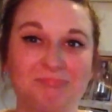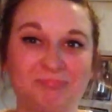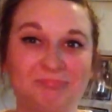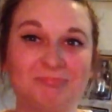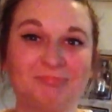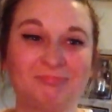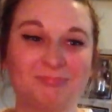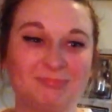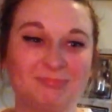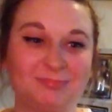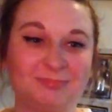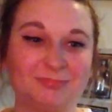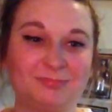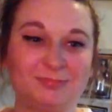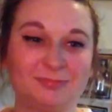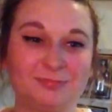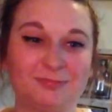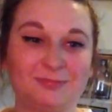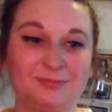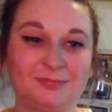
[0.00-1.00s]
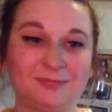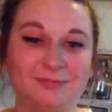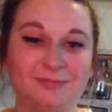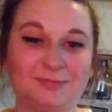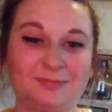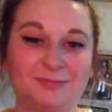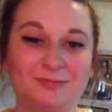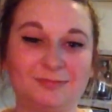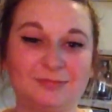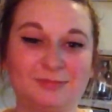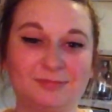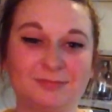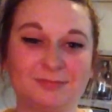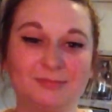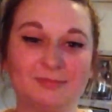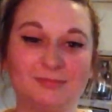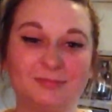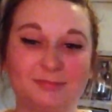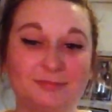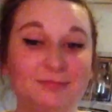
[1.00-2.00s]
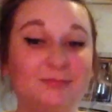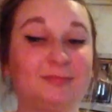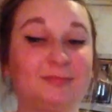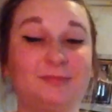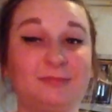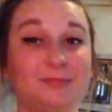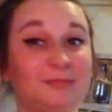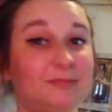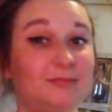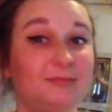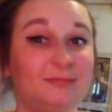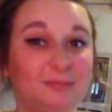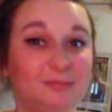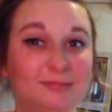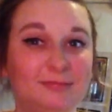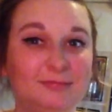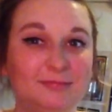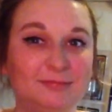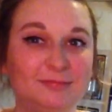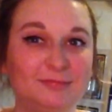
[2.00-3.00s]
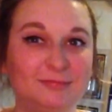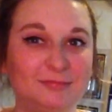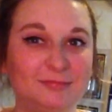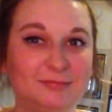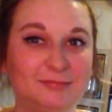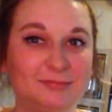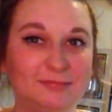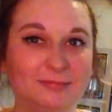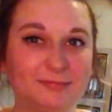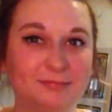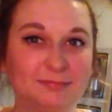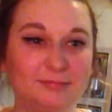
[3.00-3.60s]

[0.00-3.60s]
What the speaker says: The person shown says nothing.